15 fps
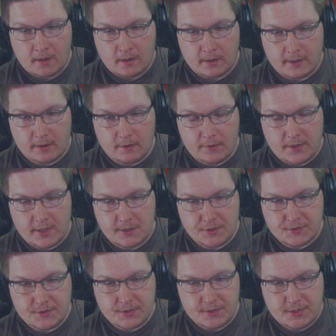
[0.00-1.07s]
Now, that
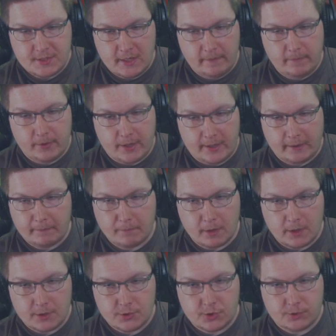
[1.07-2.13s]
doesn't seem like
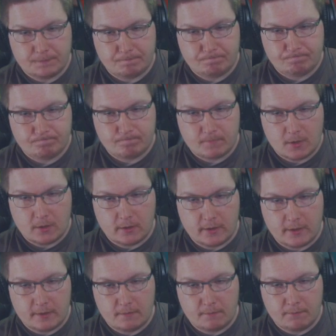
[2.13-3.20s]
much.
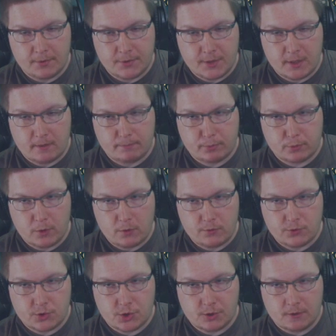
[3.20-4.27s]
Alright, but the
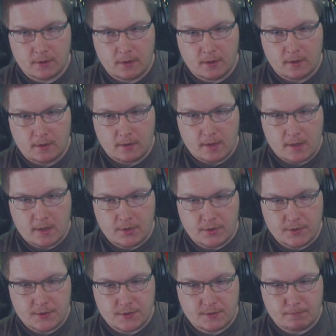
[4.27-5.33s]
approach in
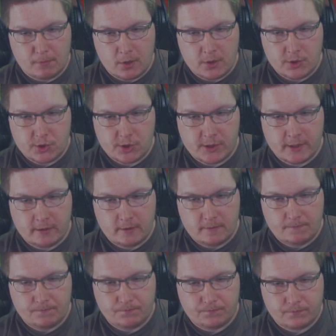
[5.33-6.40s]
this march
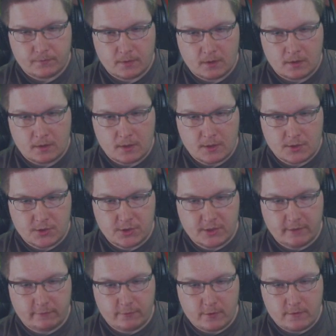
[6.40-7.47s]
here is
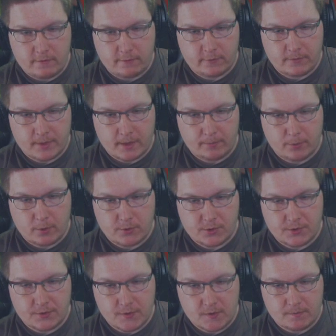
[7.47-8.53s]
different from the
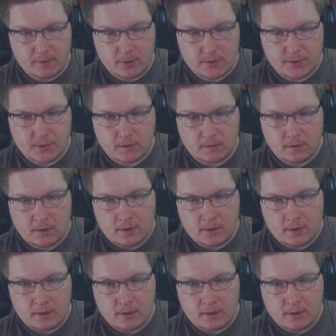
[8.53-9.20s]
approach in this march.